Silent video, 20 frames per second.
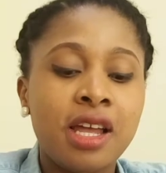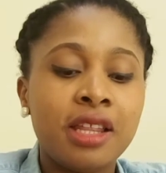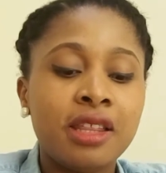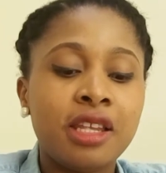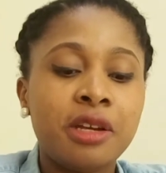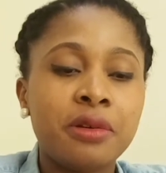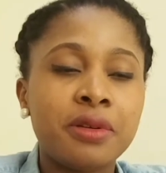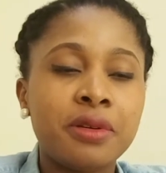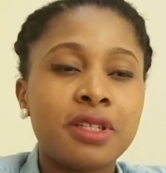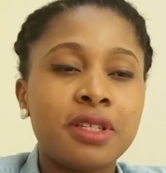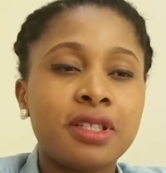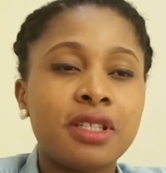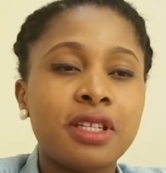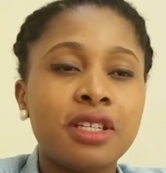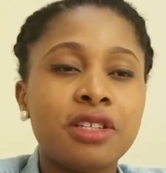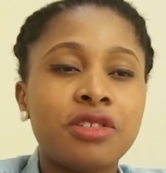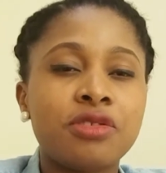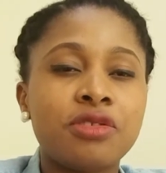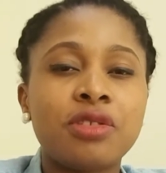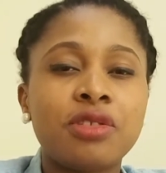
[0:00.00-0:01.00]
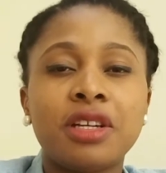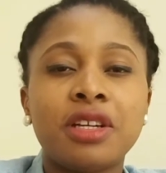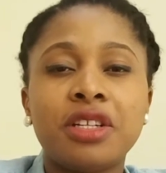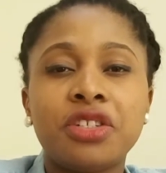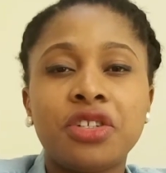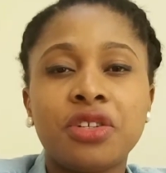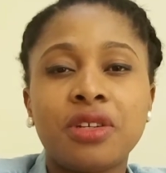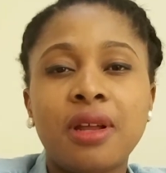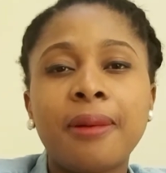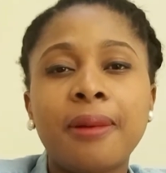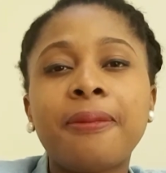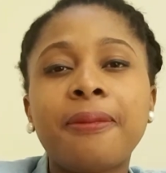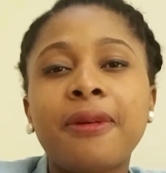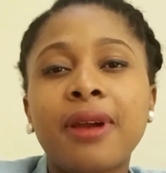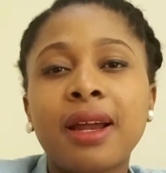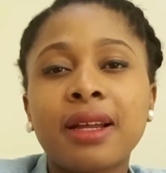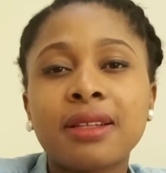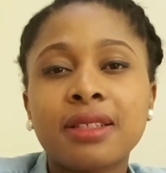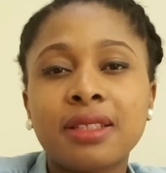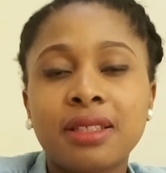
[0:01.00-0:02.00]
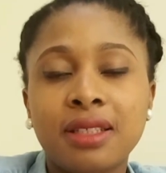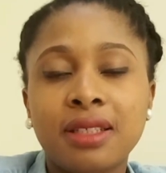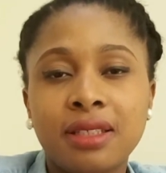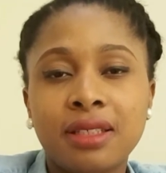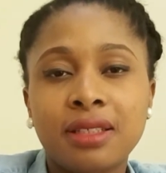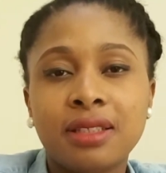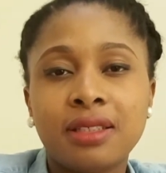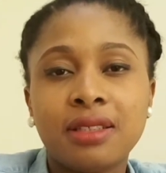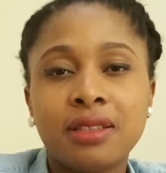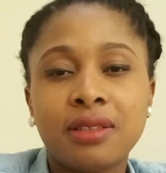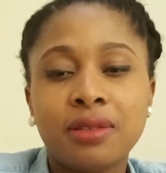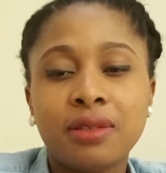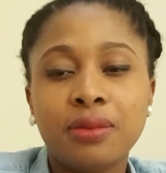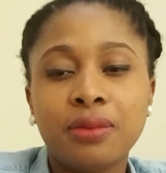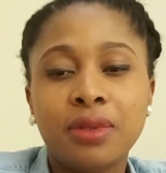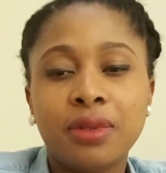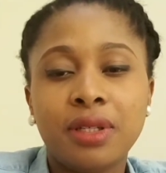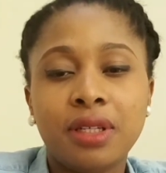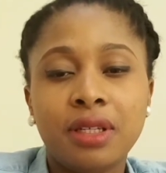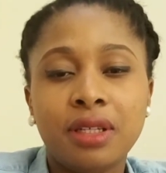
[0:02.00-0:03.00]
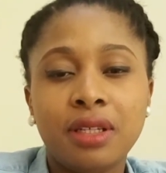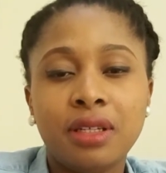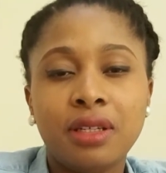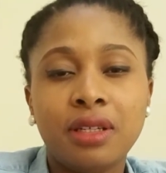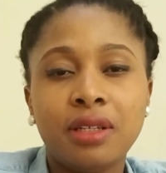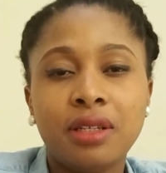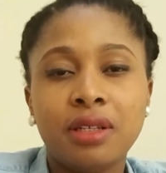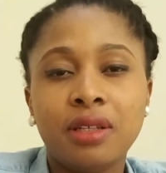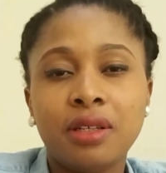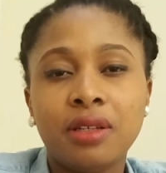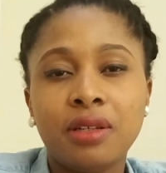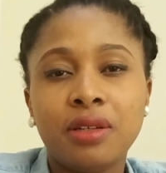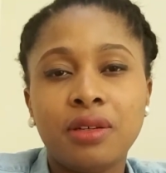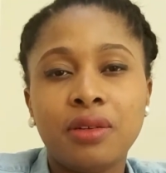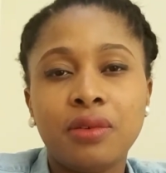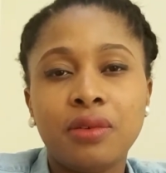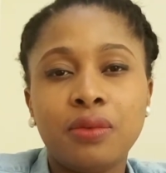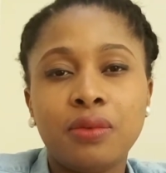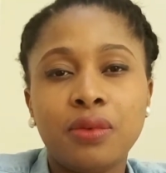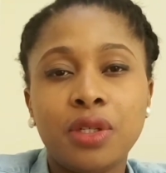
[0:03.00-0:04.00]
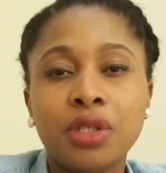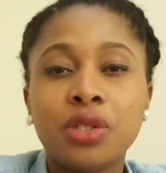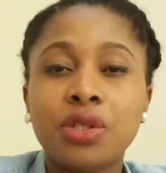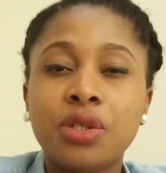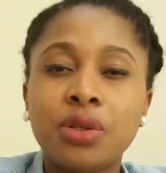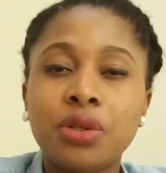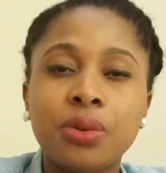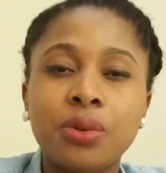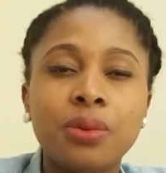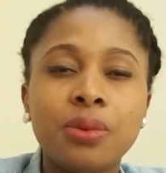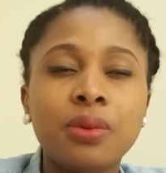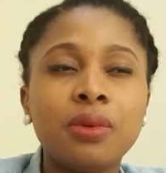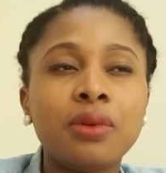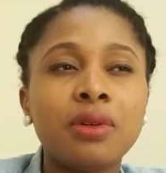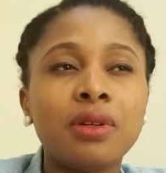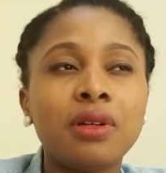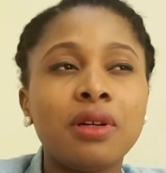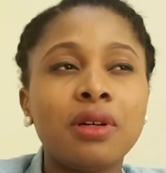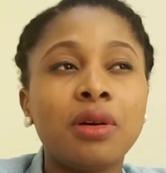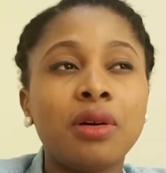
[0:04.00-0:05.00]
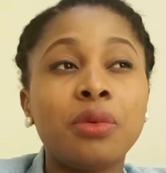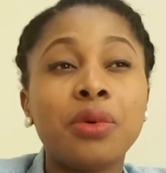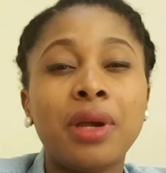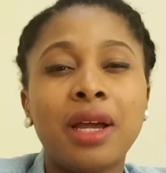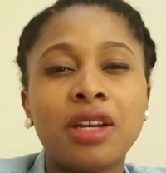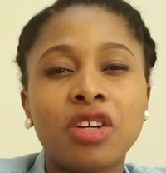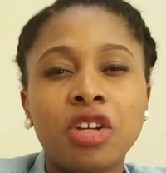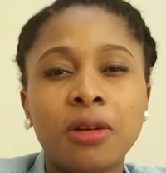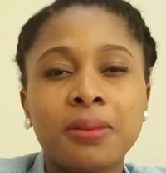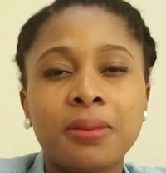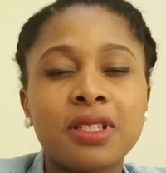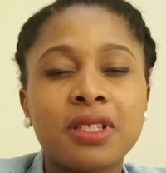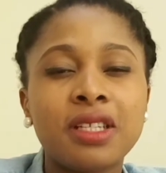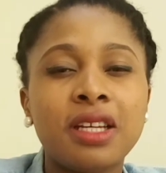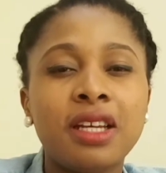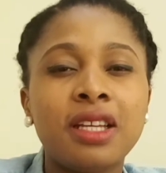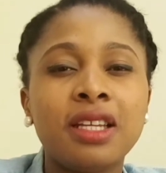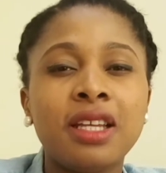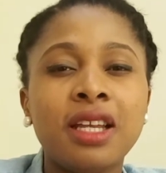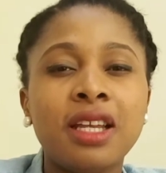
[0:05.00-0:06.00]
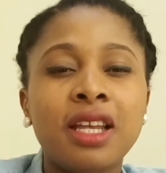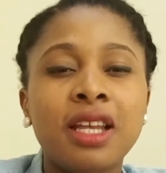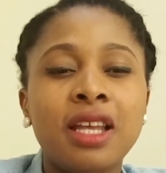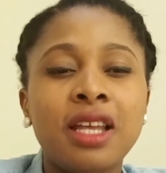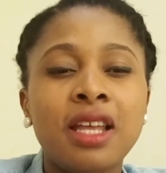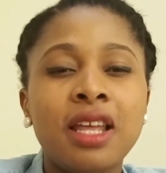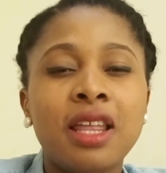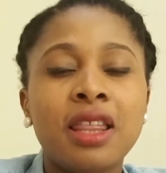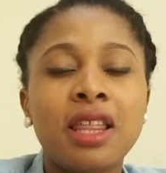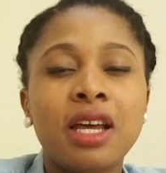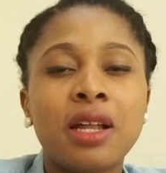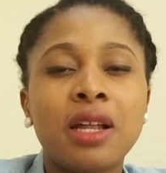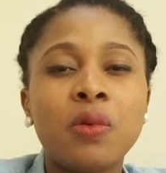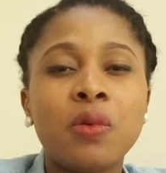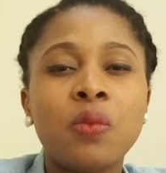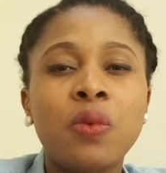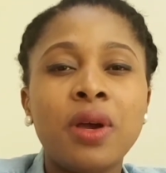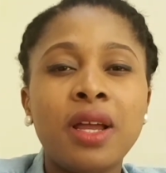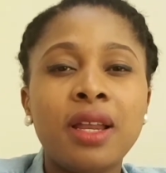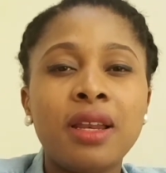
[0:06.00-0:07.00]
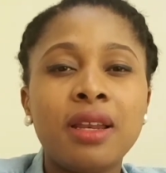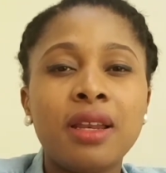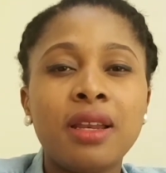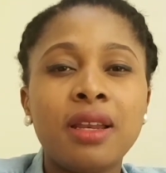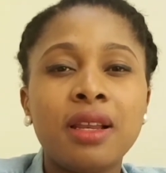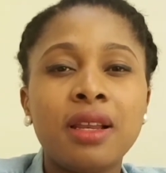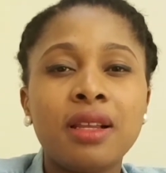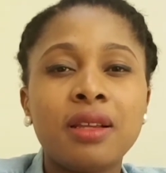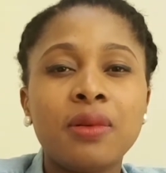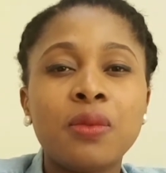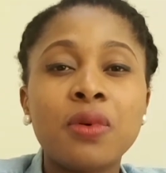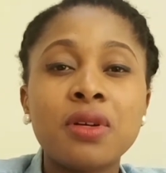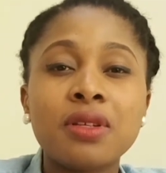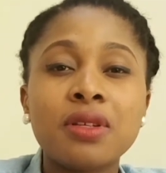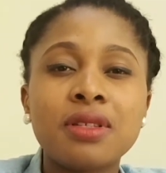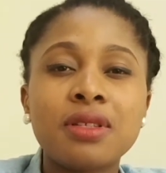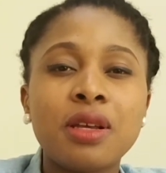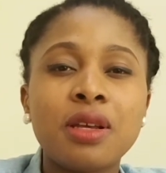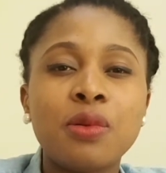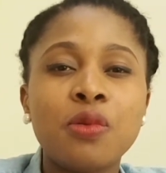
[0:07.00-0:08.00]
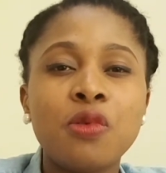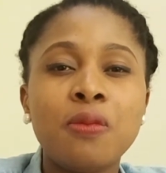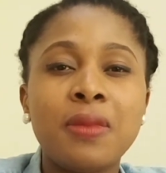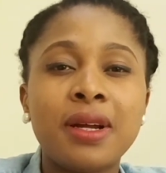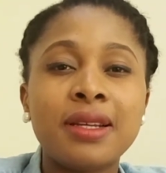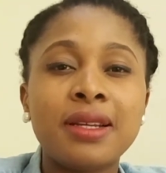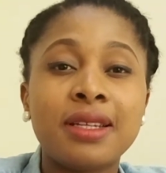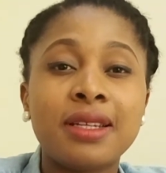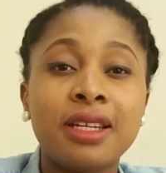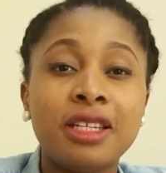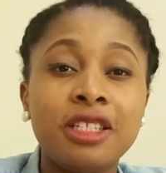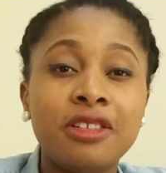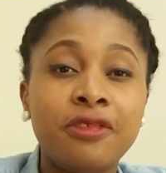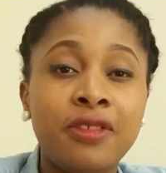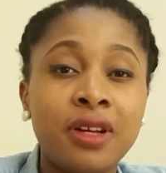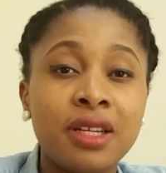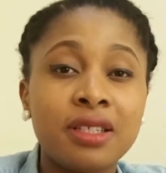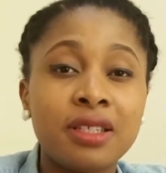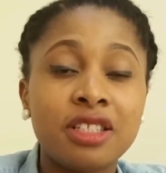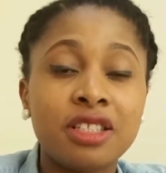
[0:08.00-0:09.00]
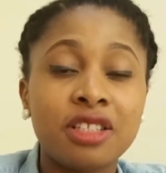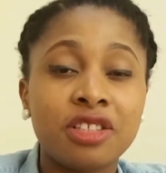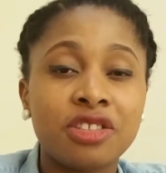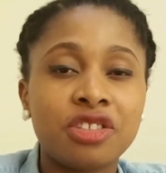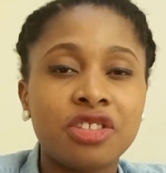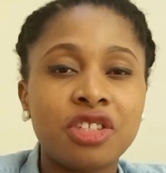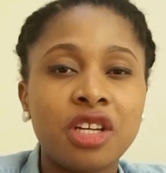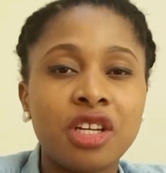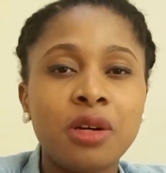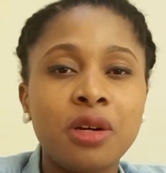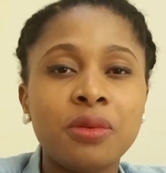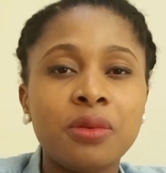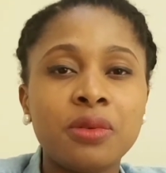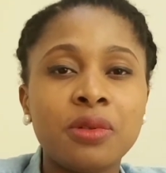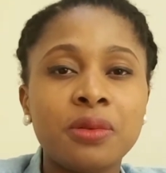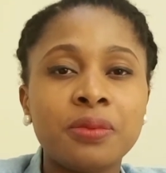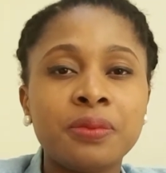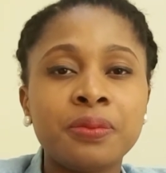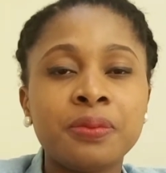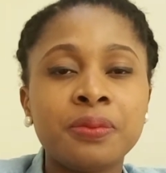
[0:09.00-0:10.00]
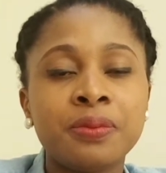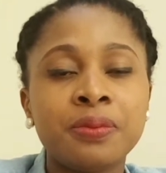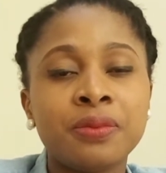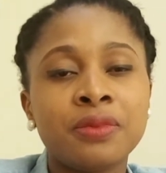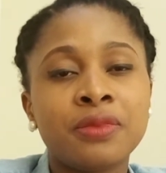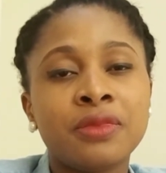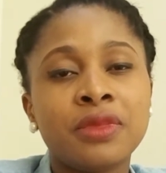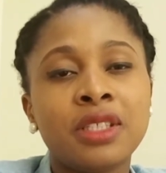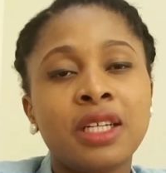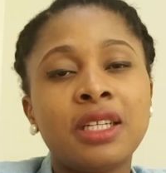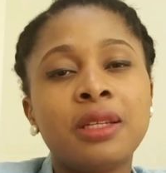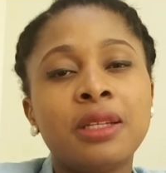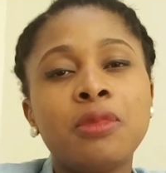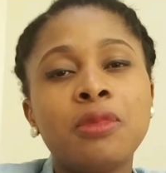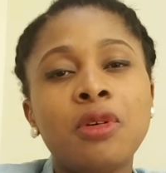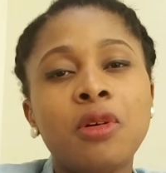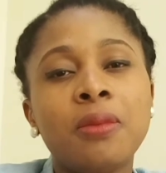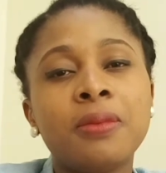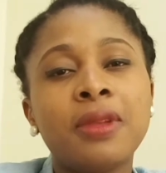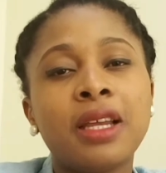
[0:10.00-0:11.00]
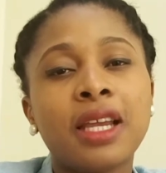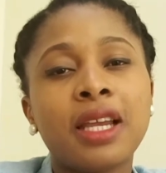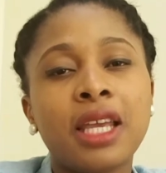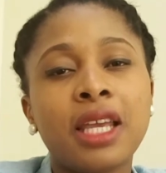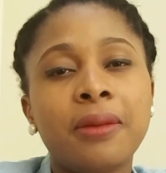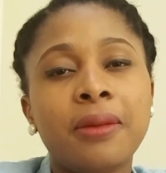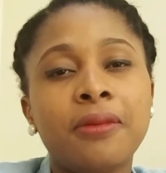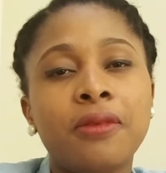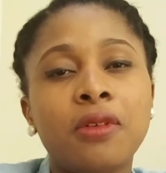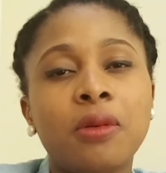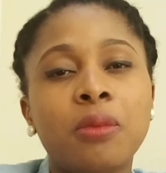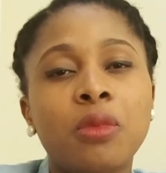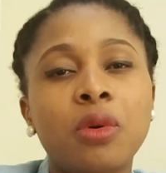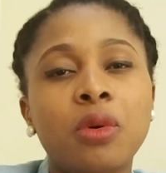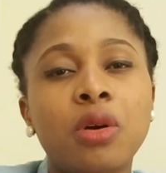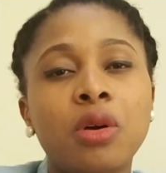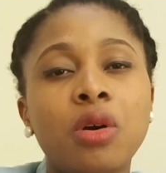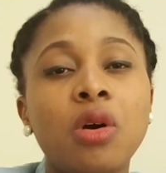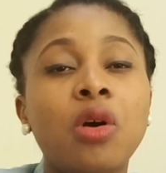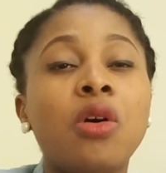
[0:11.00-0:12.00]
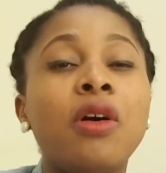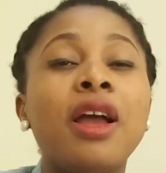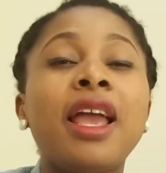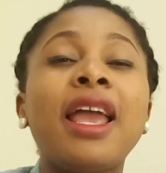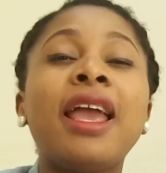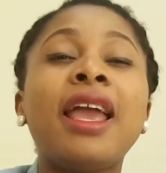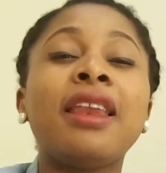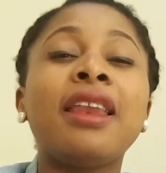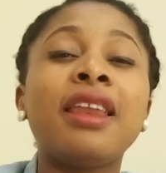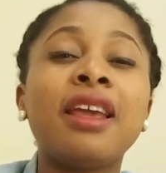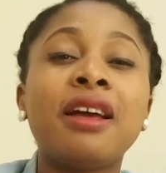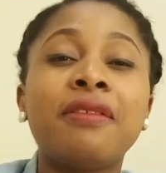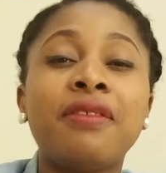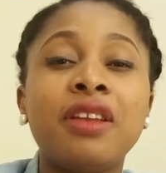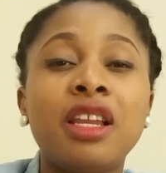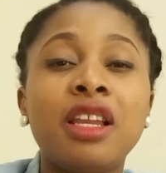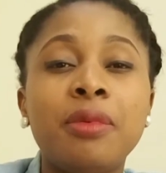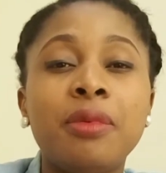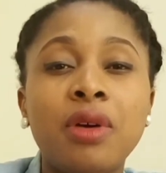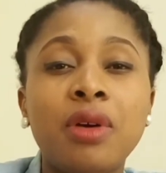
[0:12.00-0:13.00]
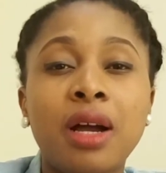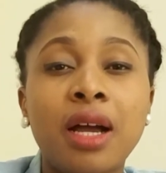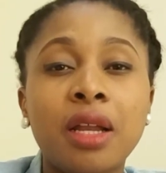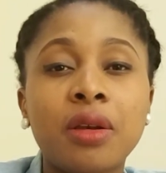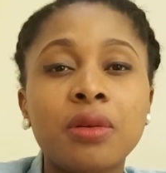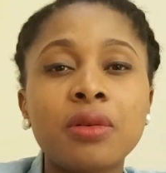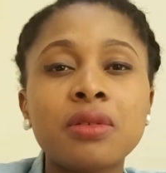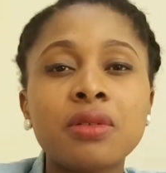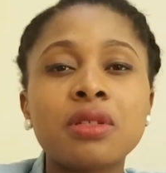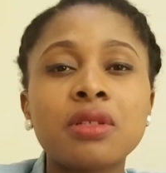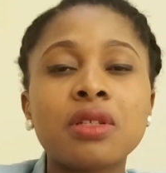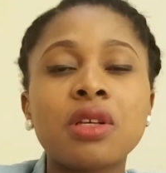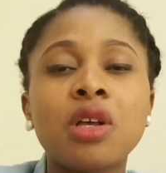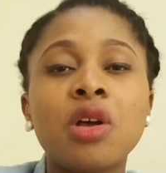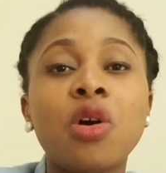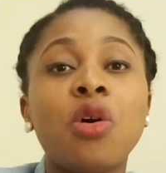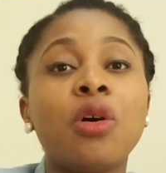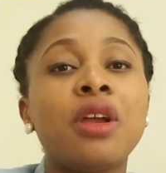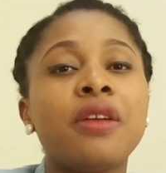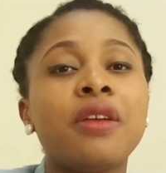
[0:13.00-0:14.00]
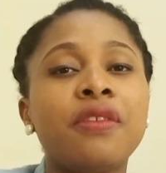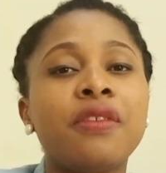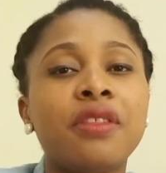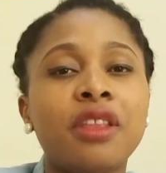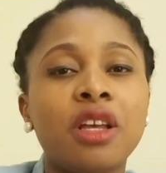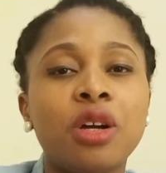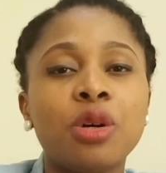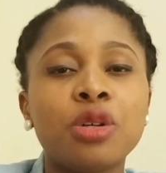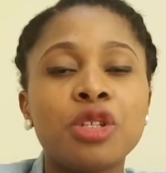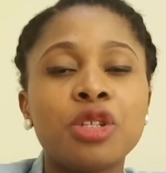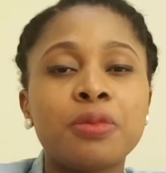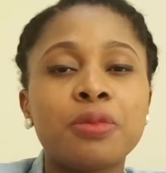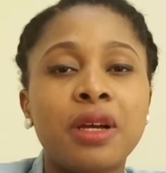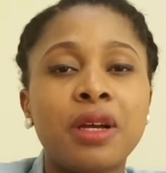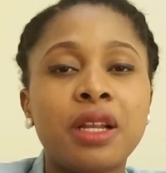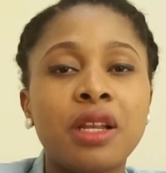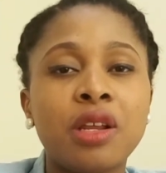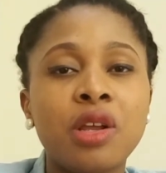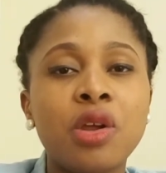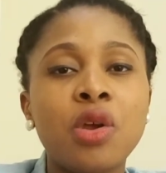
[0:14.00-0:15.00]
there is this traditional practice we do, or we adopted, that when once a woman delivers a child, that the mom that came from Mugo or any available adult or even the husband